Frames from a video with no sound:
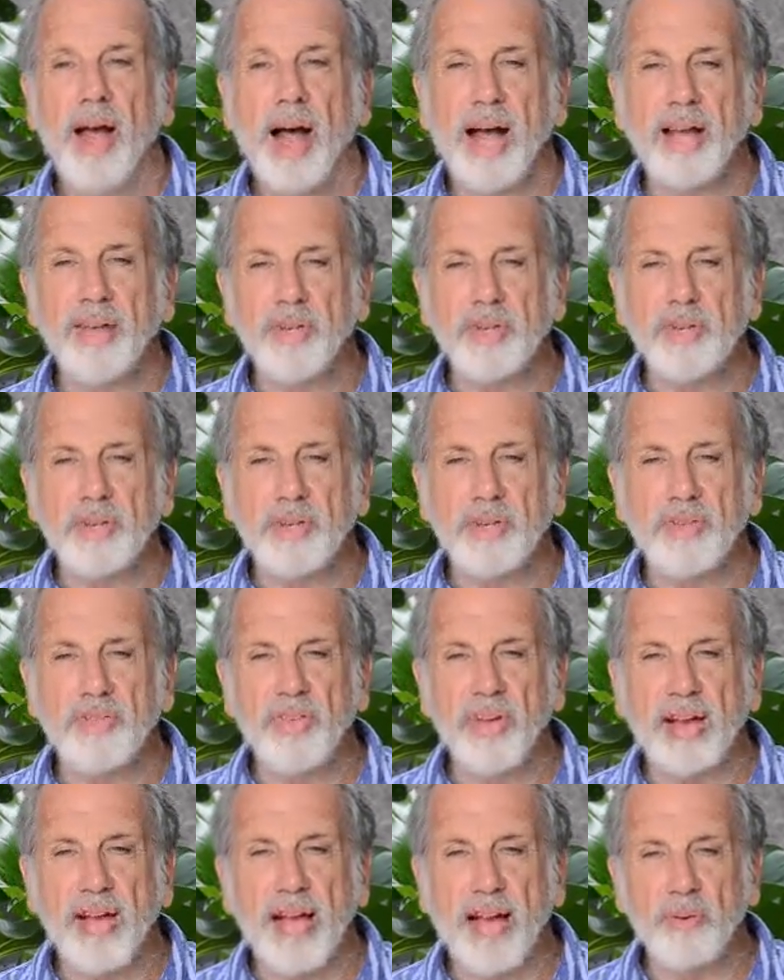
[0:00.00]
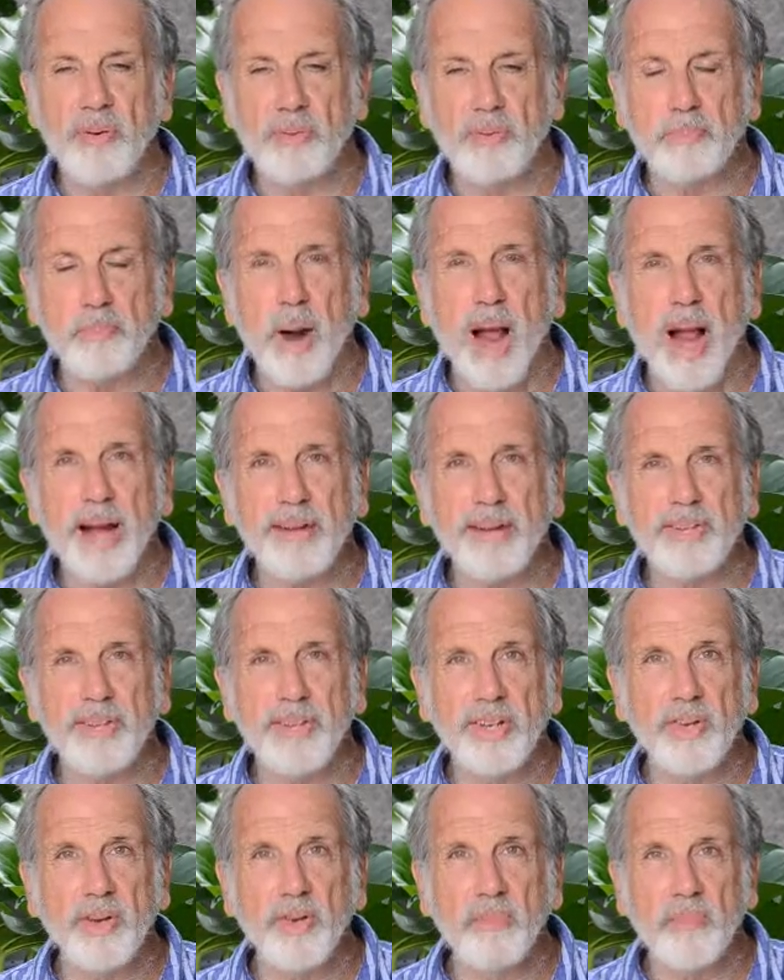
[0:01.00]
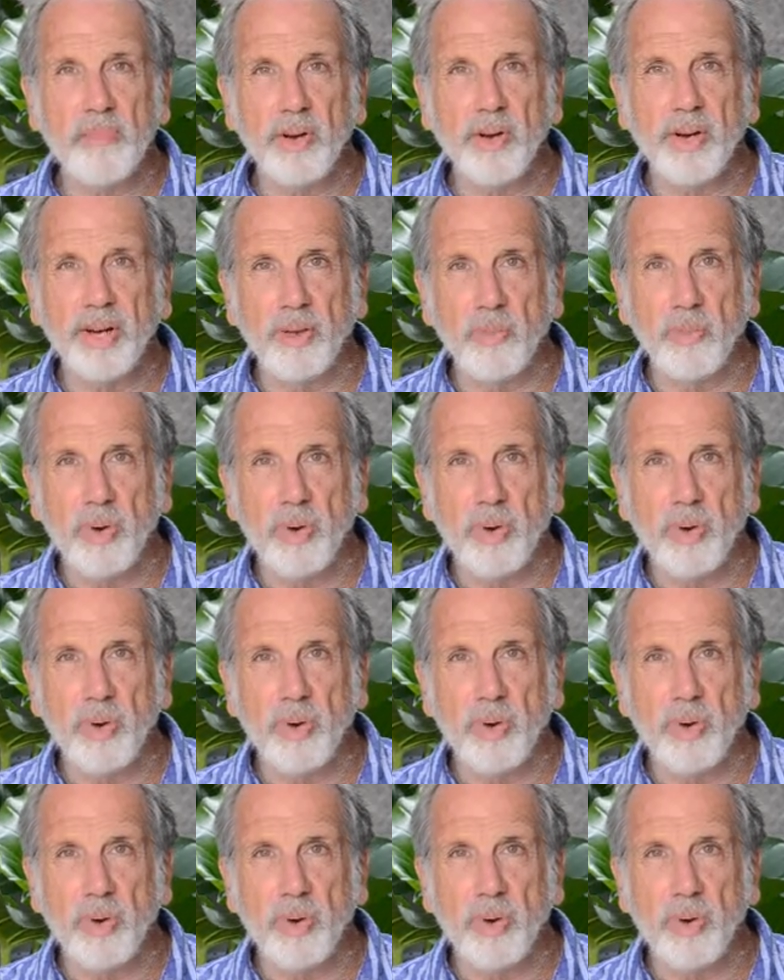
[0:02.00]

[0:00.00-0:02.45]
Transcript: I used to think I was practicing humility